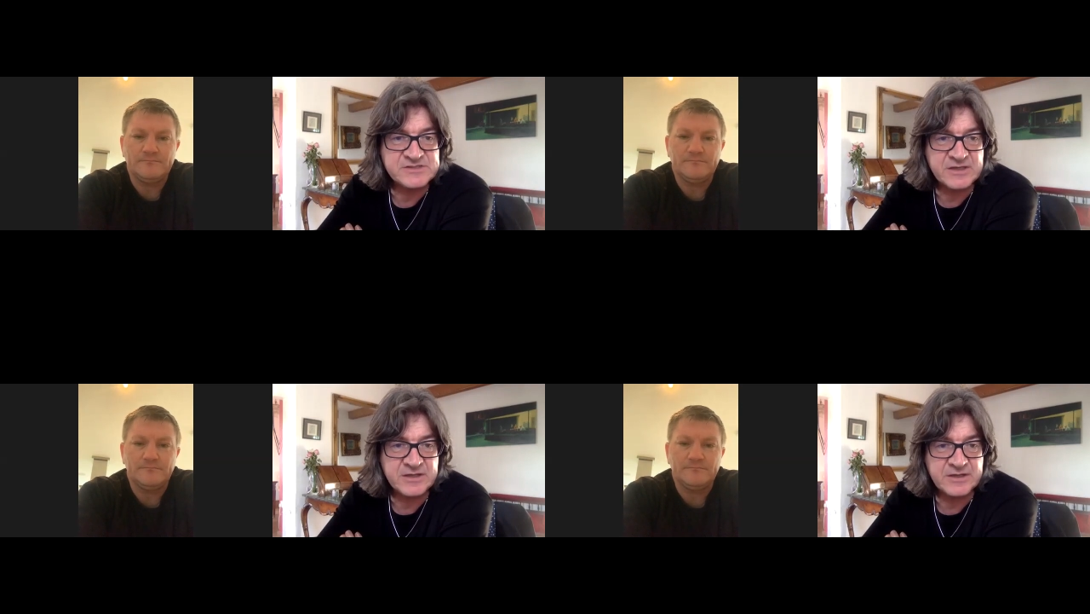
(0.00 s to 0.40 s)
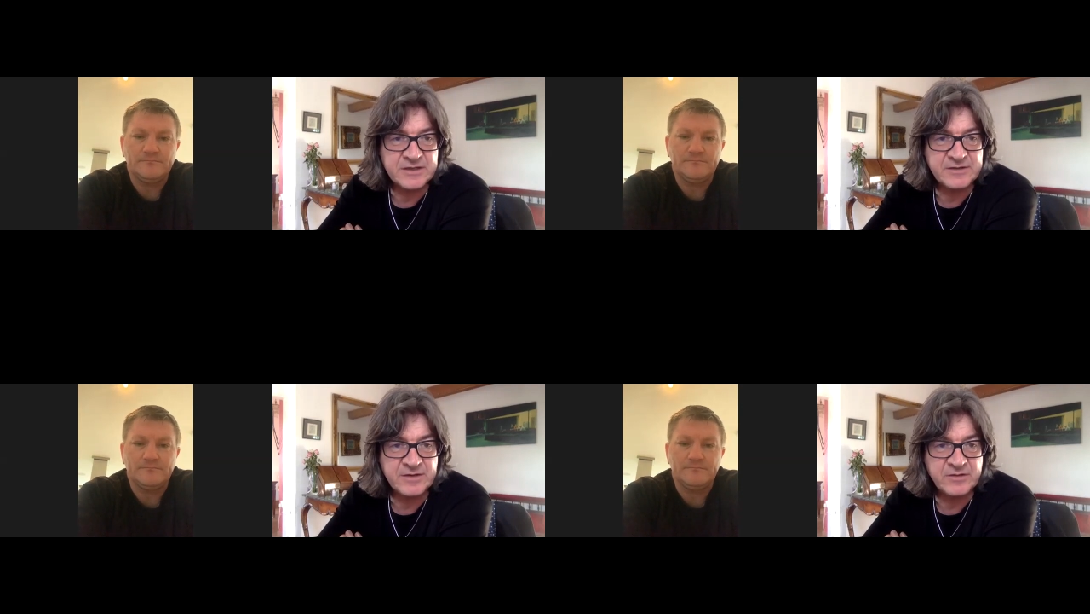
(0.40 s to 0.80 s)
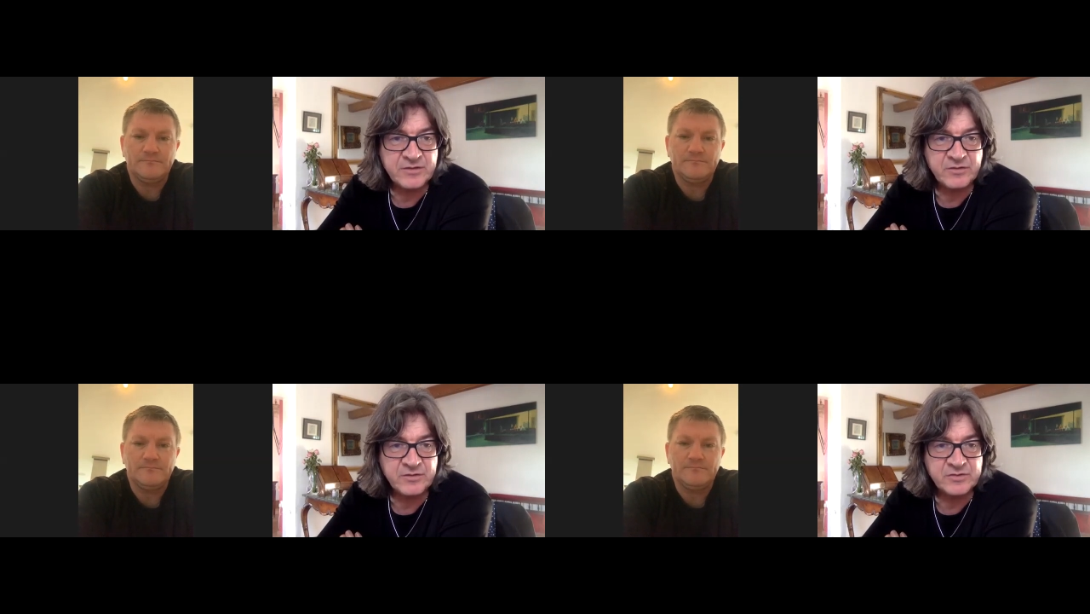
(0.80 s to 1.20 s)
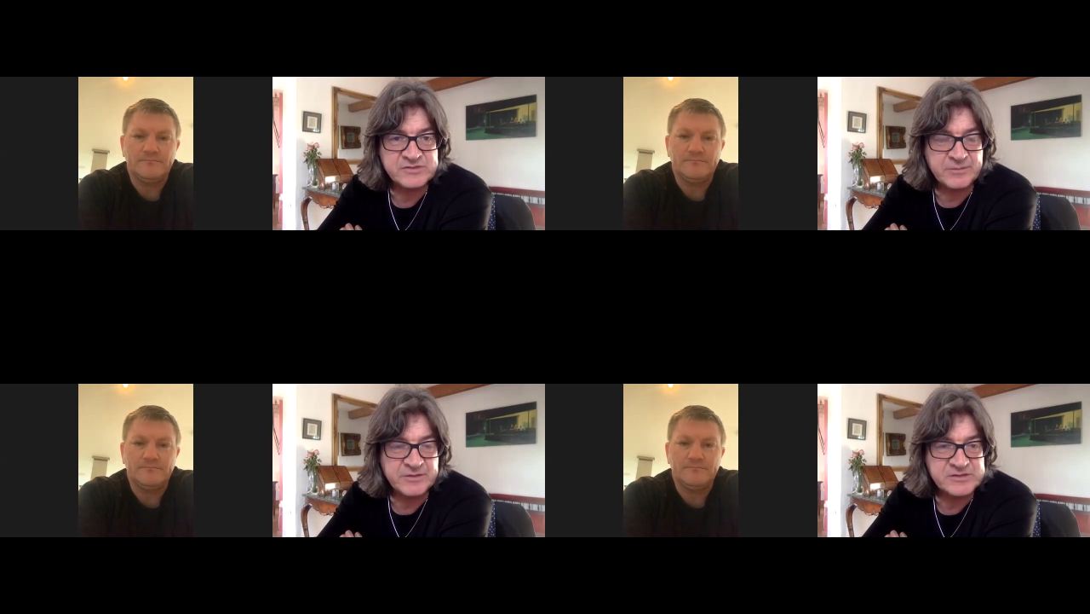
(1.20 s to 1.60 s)
Speaker 1: Uh, you know, you're you're
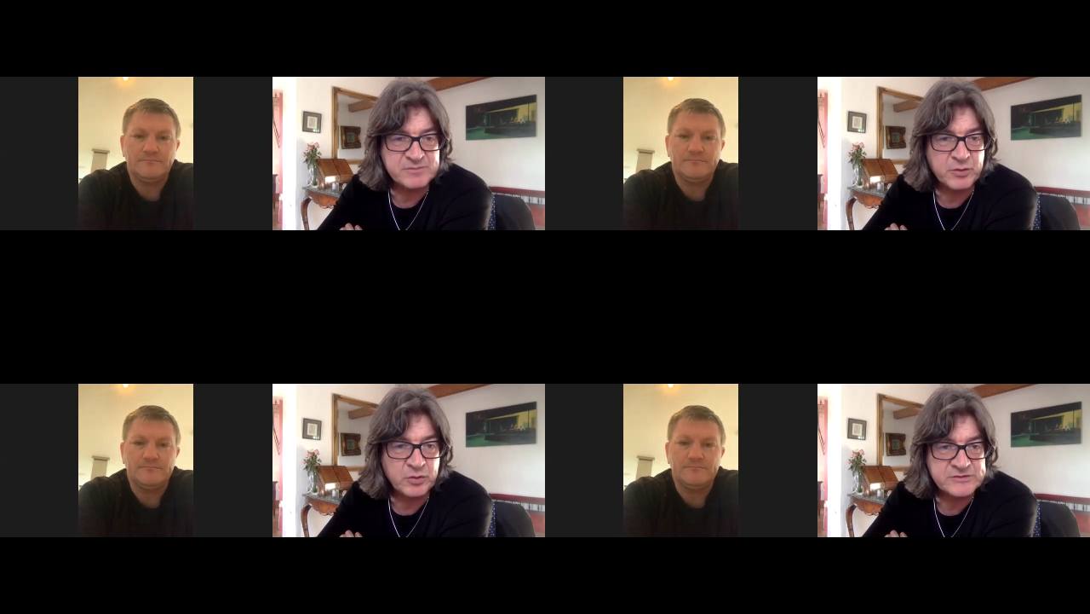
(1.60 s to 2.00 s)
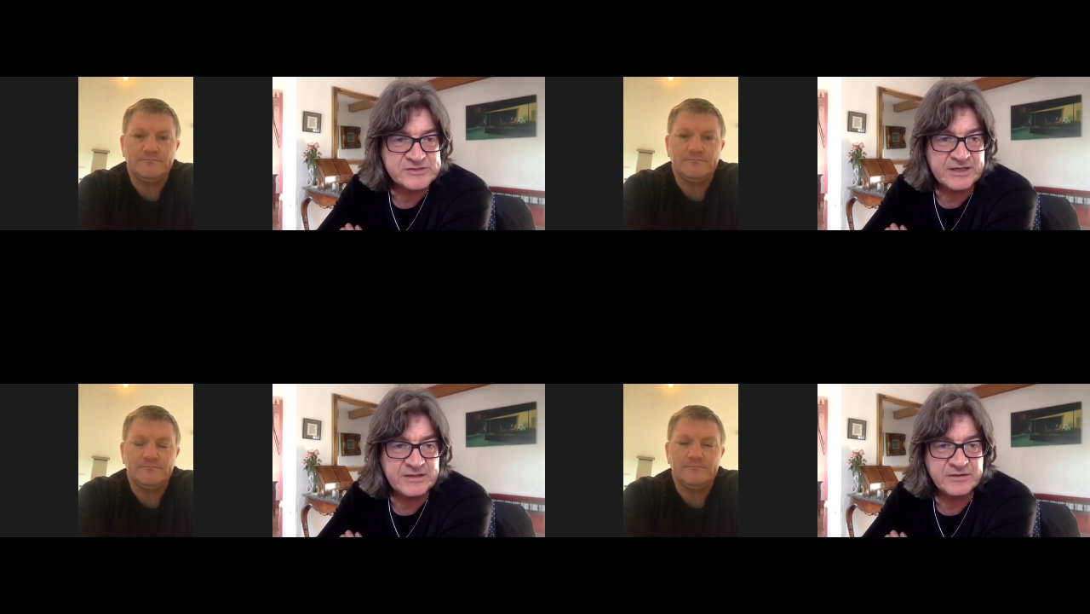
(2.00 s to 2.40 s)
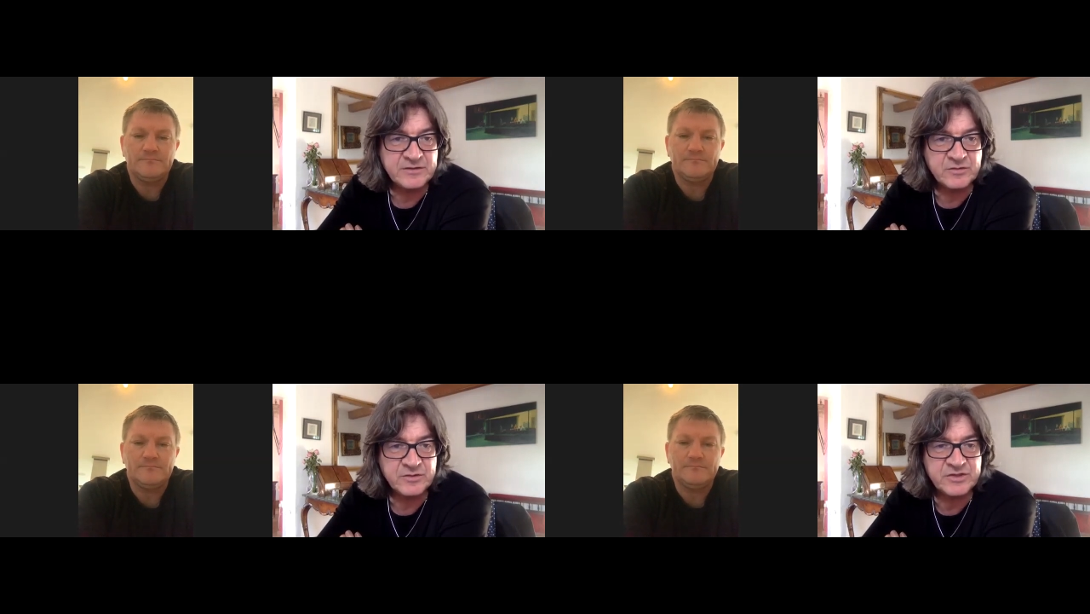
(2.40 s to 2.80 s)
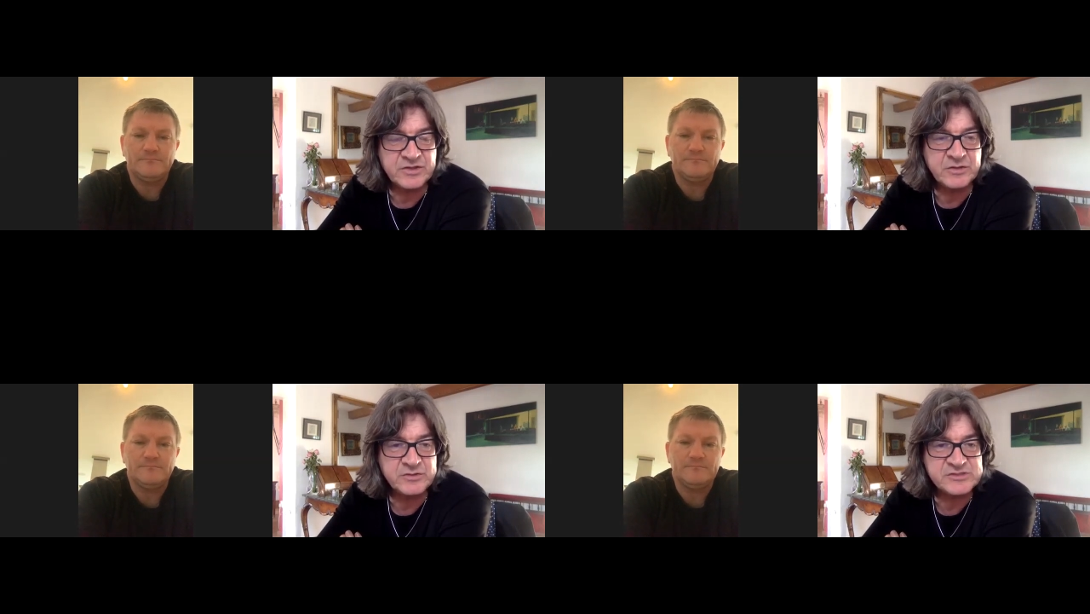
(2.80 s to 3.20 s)
someone that's brought in. You're a
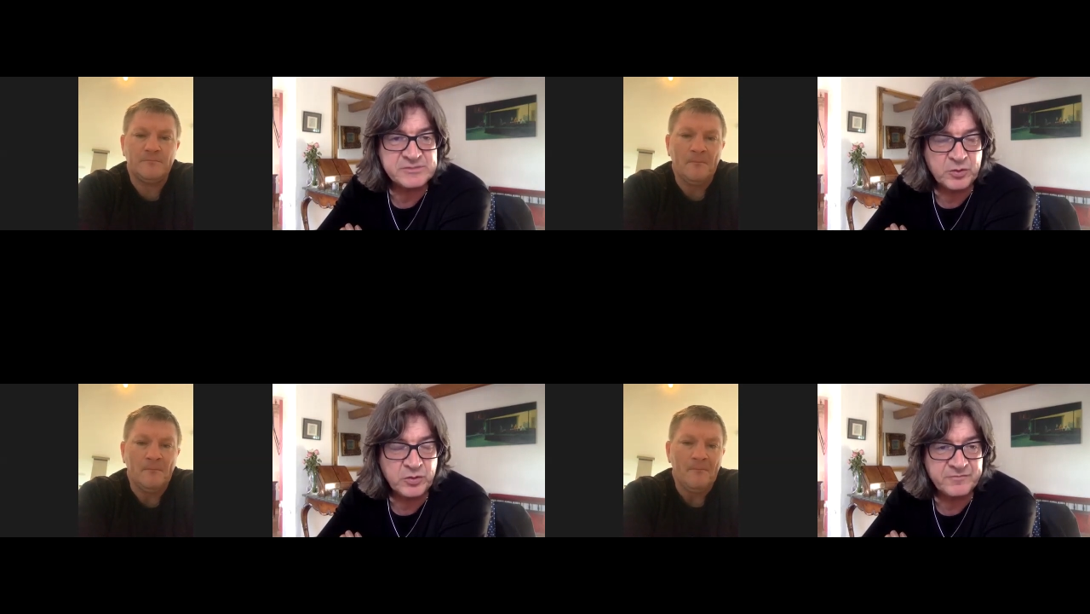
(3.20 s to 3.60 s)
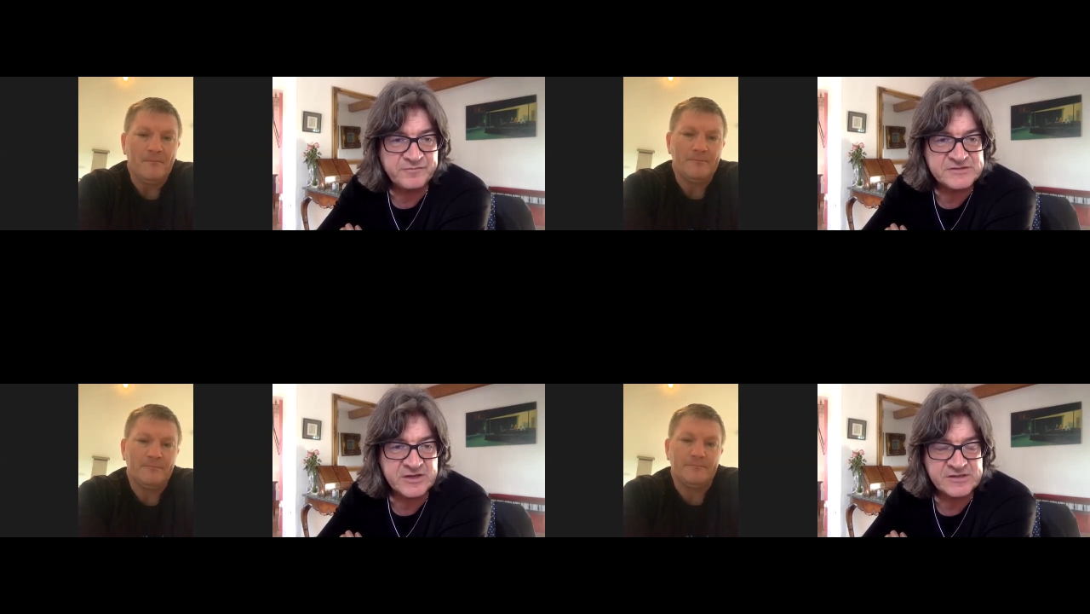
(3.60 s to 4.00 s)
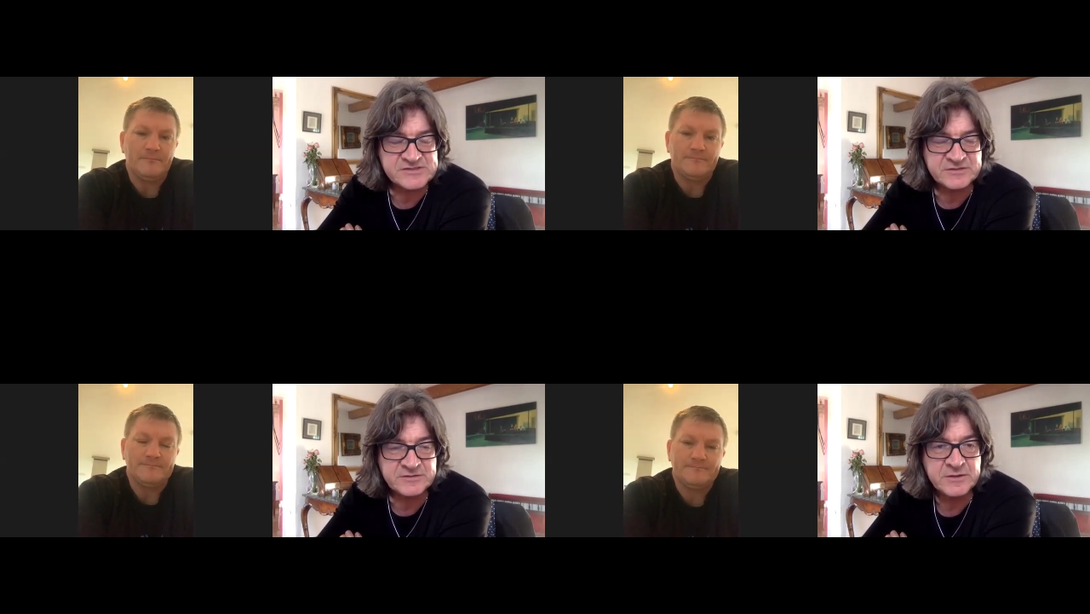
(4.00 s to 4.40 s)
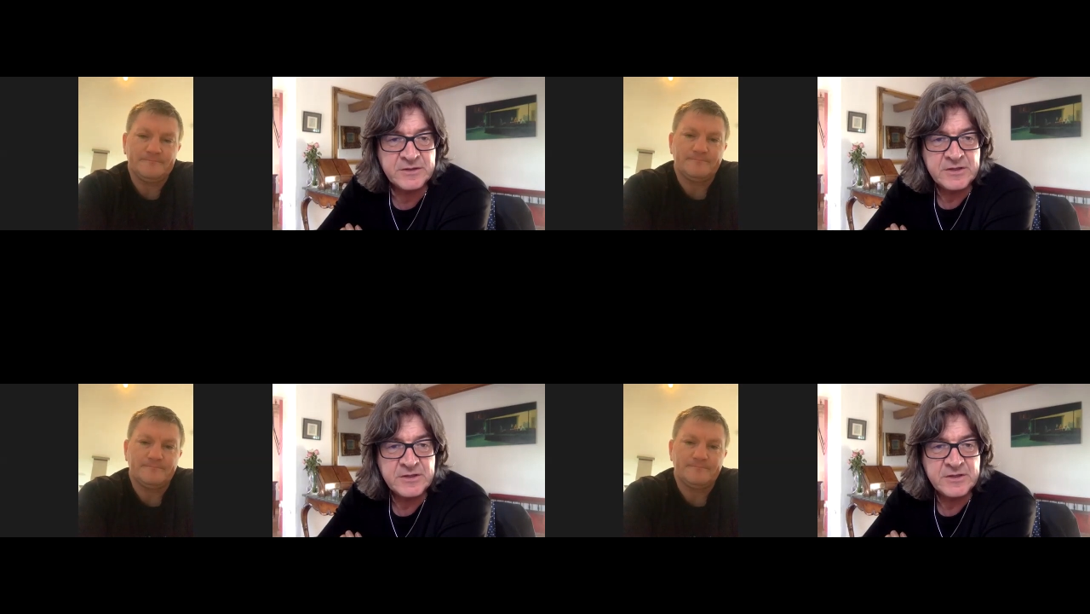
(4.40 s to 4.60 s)
huge support for Tyson.